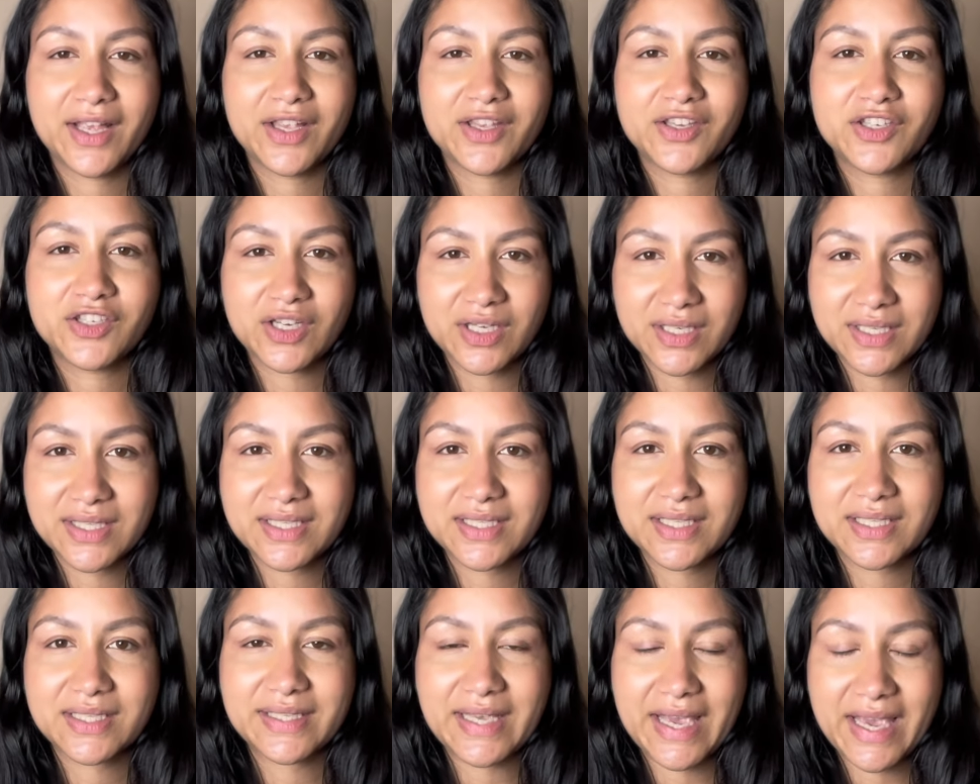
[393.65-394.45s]

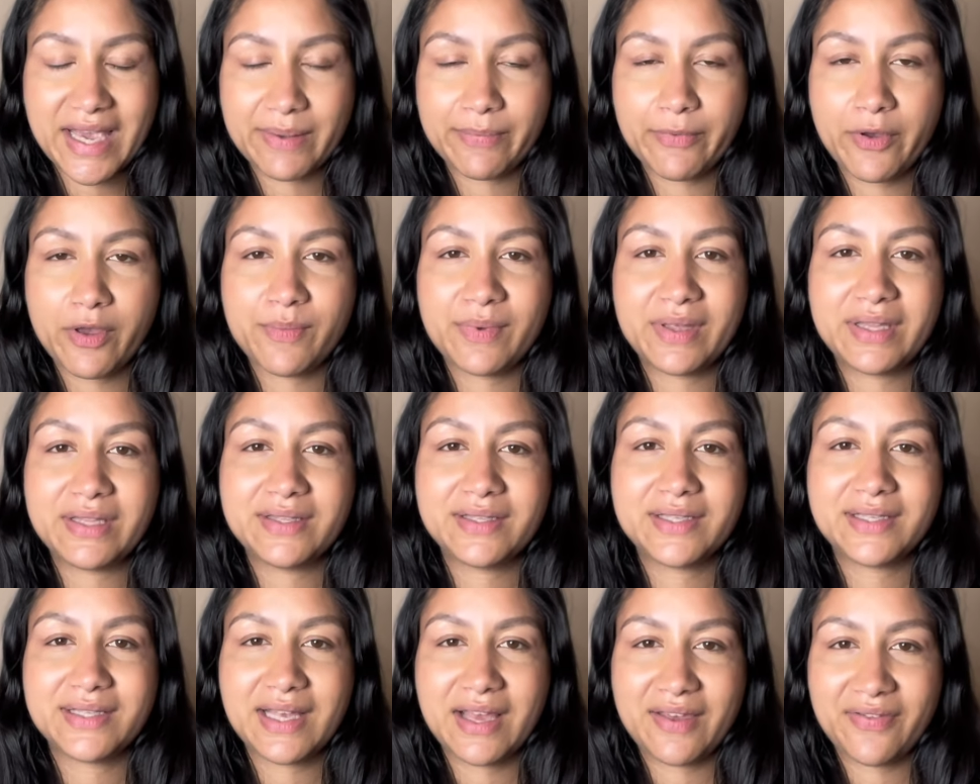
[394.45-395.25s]
Just take a moment
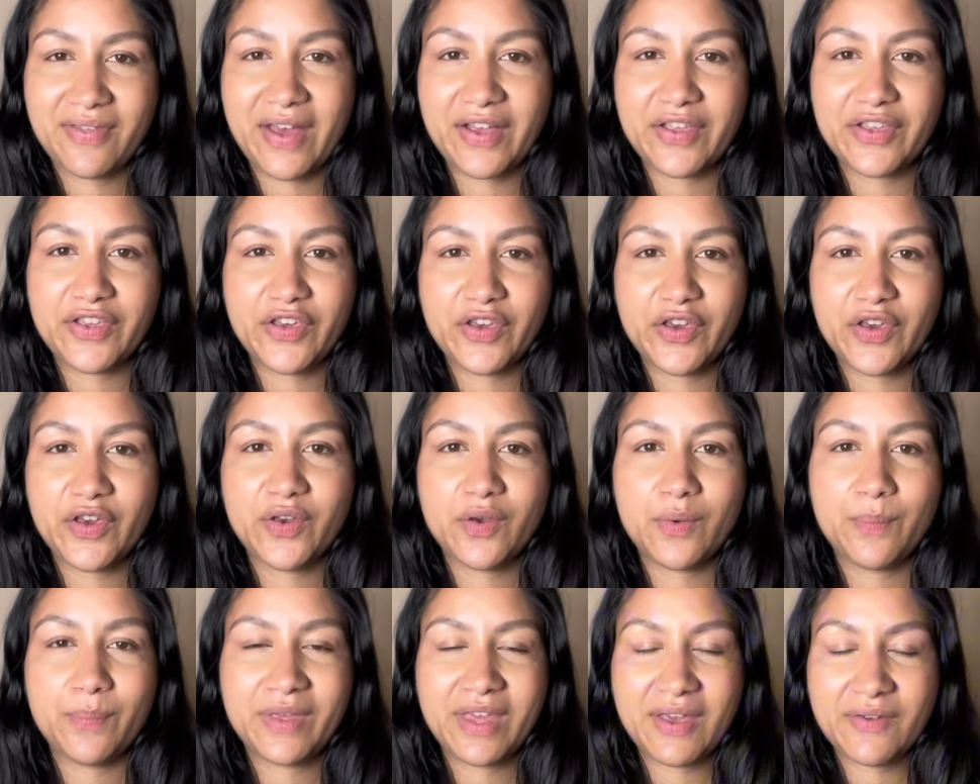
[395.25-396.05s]
to say thank
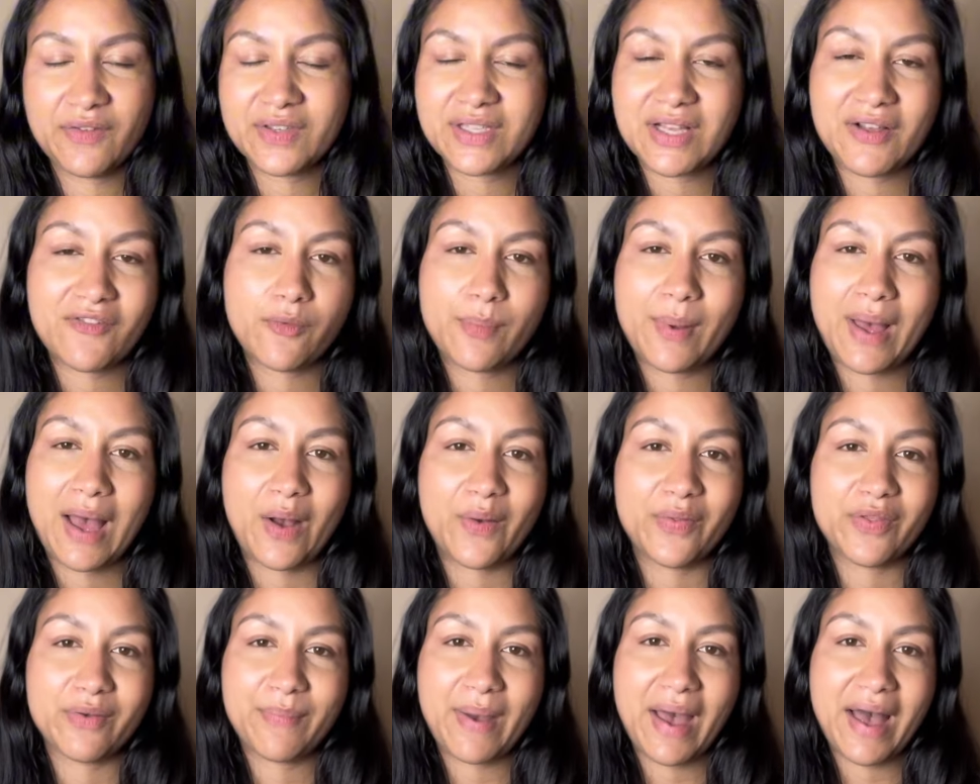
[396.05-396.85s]
you, give yourself a pat
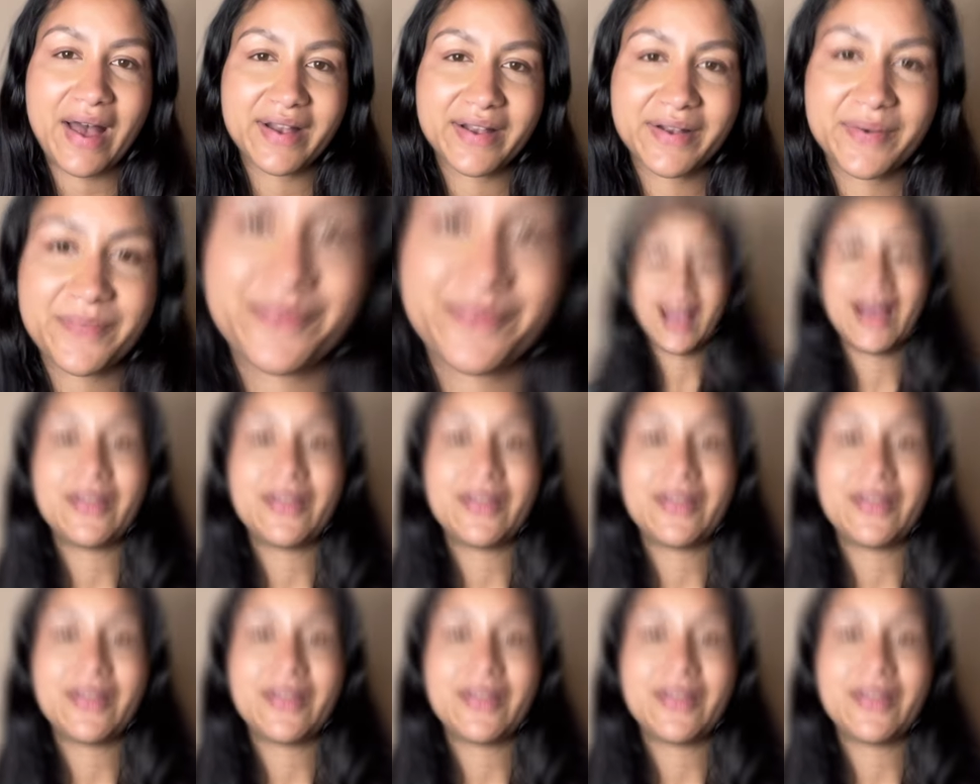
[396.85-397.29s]
on the back.